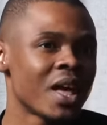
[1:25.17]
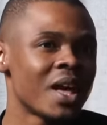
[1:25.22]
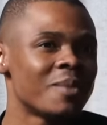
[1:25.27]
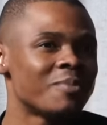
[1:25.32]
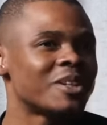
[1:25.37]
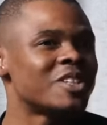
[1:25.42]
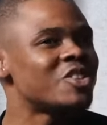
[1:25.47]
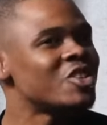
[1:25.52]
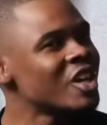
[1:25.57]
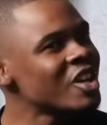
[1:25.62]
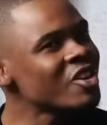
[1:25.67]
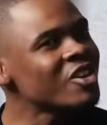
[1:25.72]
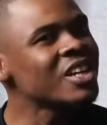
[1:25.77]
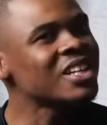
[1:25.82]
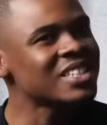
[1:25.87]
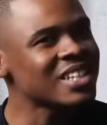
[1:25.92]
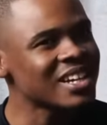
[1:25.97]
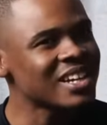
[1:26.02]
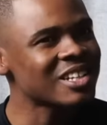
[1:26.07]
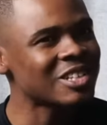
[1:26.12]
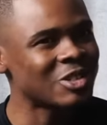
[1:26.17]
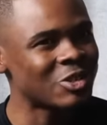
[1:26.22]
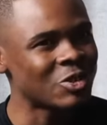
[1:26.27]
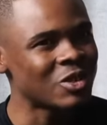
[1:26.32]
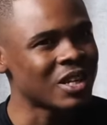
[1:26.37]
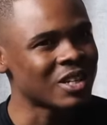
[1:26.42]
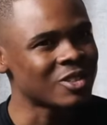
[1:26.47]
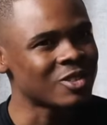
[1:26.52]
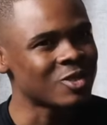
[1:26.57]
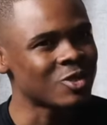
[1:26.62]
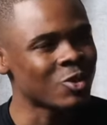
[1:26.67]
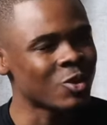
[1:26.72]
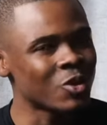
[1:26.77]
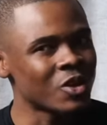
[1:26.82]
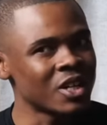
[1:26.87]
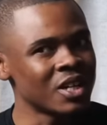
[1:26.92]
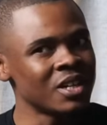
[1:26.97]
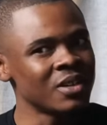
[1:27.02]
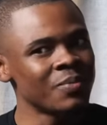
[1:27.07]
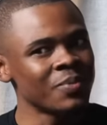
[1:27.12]
But today you're going to take us through that
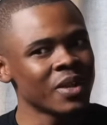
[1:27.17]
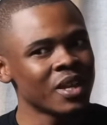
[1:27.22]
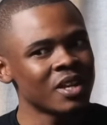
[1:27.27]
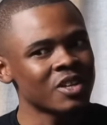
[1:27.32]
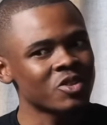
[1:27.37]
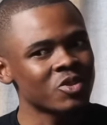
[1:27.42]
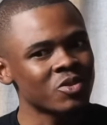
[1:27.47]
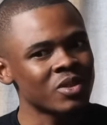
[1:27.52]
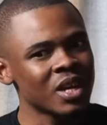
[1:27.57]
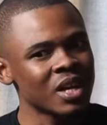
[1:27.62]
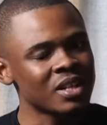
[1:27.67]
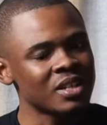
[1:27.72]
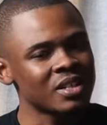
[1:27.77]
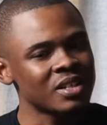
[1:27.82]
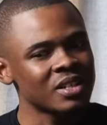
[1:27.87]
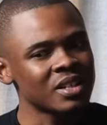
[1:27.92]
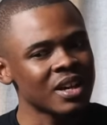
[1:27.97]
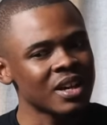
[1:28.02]
story so that